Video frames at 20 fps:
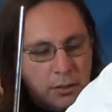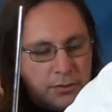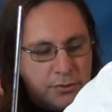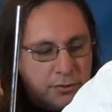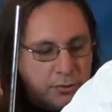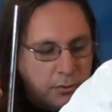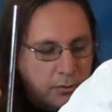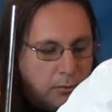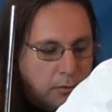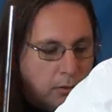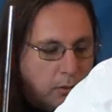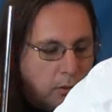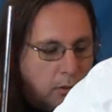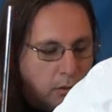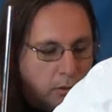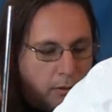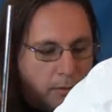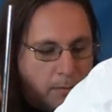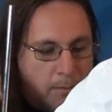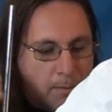So,
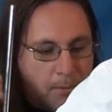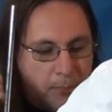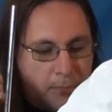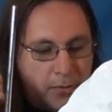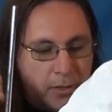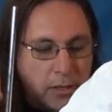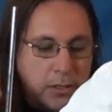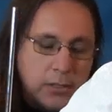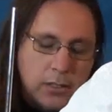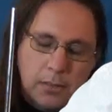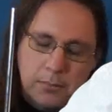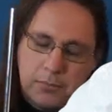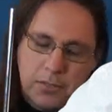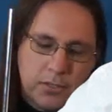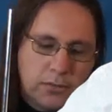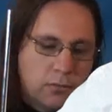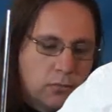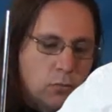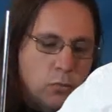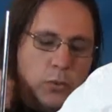and I'm
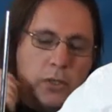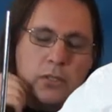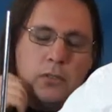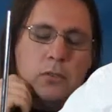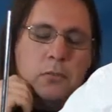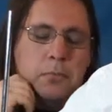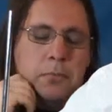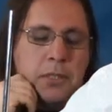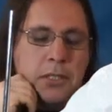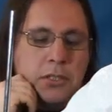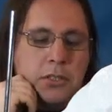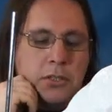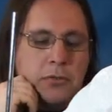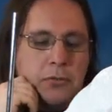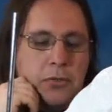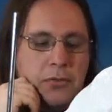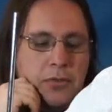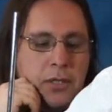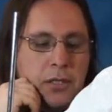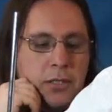just way too impatient
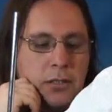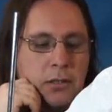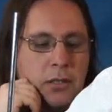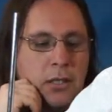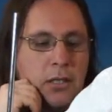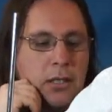for that.